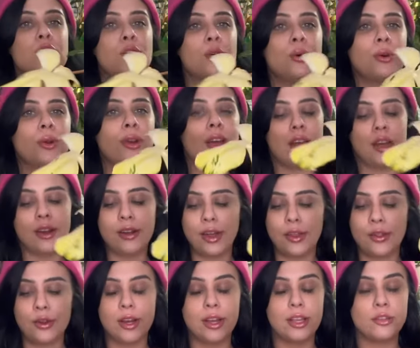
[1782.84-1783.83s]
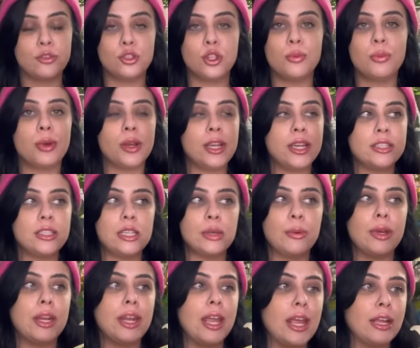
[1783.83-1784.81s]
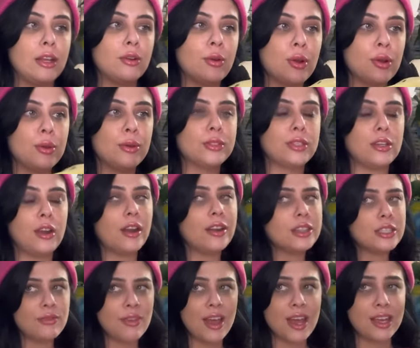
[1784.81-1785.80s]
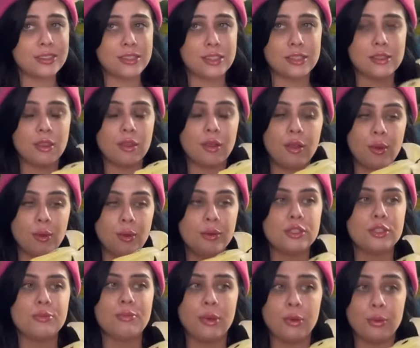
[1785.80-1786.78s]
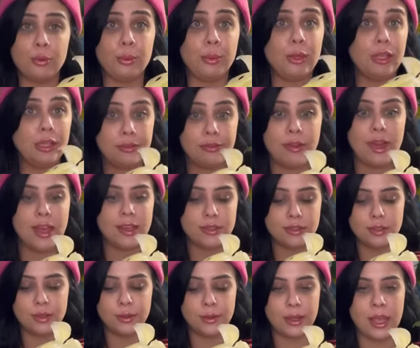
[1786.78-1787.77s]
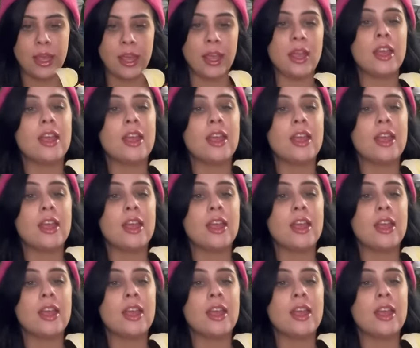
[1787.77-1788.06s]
old. Another super easy one. It grows not as fast as the Ghost, but really fast. Okay.